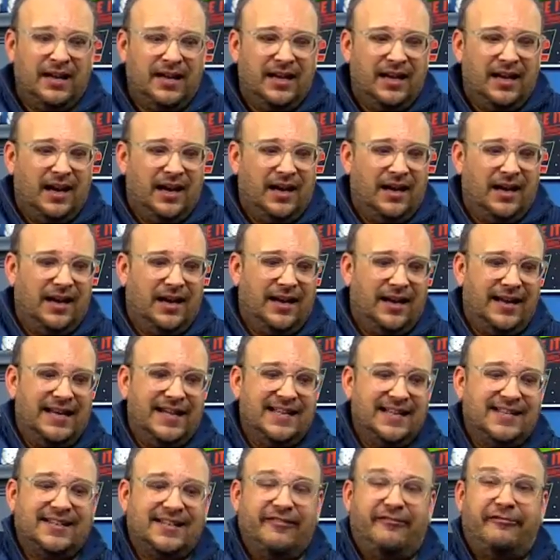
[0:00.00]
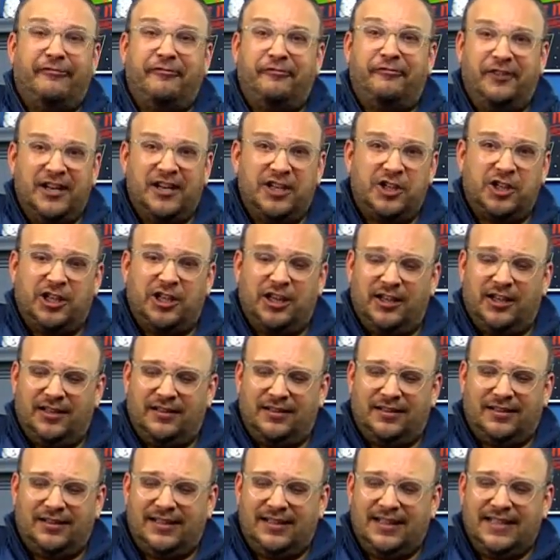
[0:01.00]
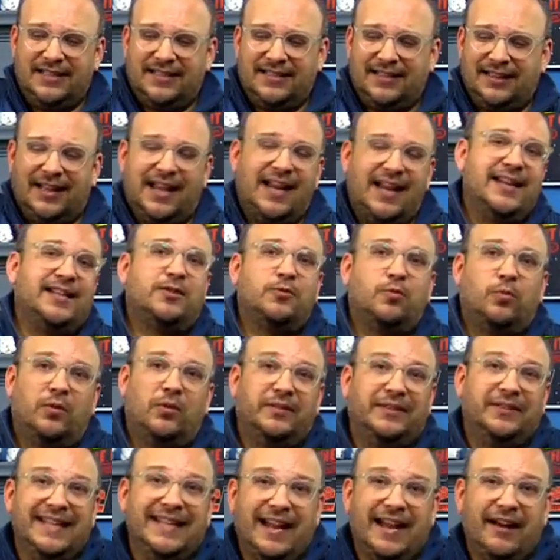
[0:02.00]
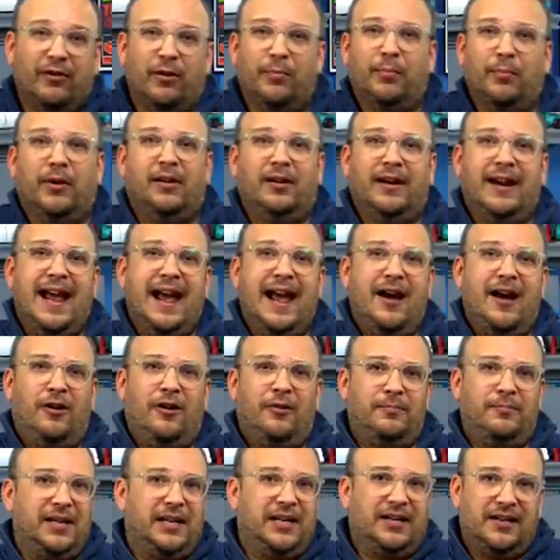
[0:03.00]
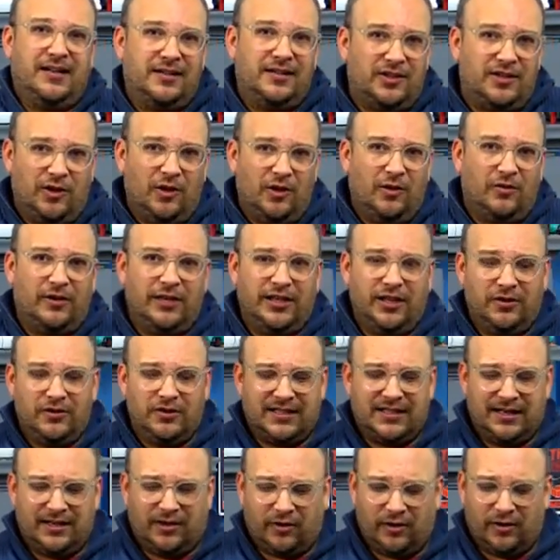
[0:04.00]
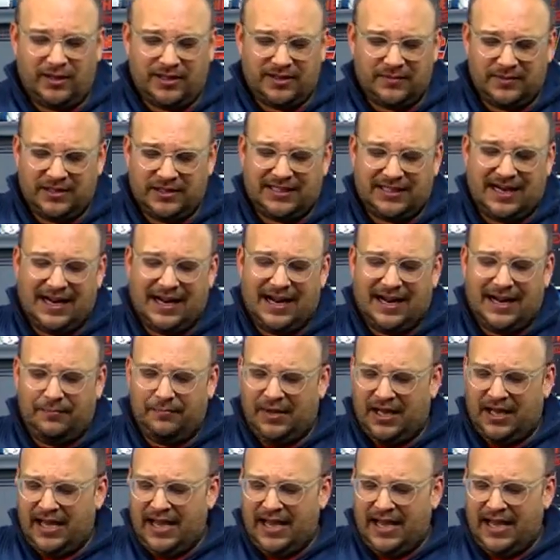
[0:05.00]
uh, it's efficient. These lights will never burn out because you only use it at Christmas time.